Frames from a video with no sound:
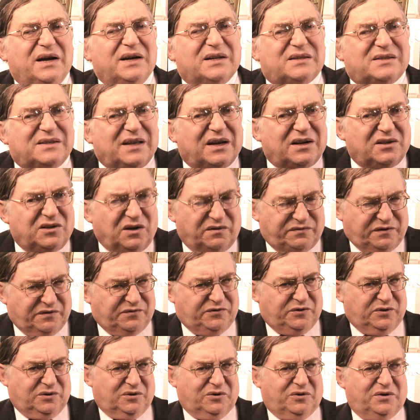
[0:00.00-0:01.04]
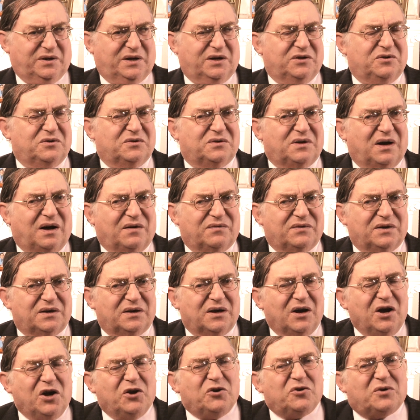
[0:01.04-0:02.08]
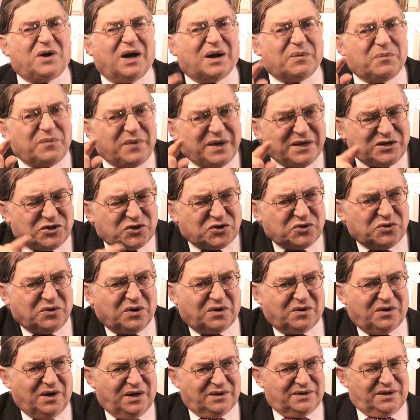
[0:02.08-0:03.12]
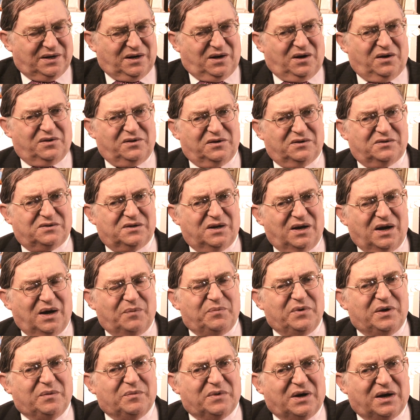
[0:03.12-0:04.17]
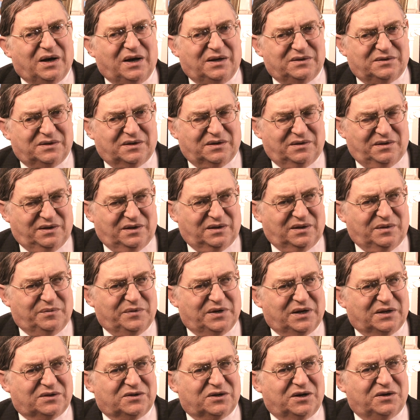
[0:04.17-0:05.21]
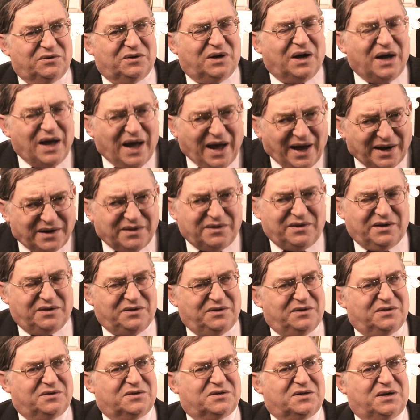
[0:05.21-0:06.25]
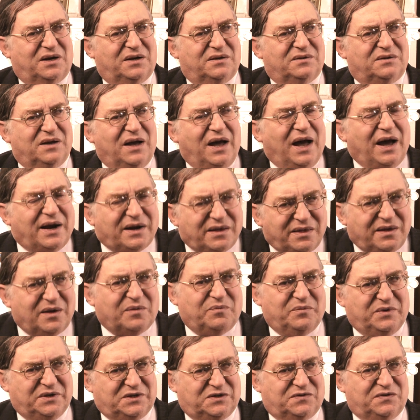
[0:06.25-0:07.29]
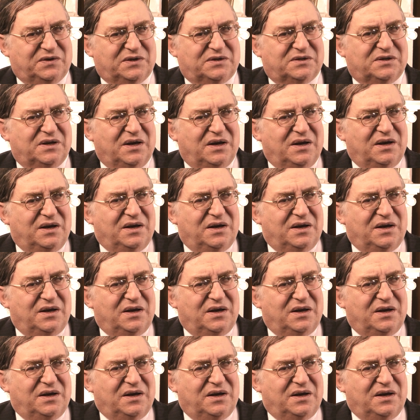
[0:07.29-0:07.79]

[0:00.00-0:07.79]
It's not enough if you're learning and you're davening. You got to make sure that others are being machazik in their limit Torah and in their Yiddishkeit and in their mitzvahs.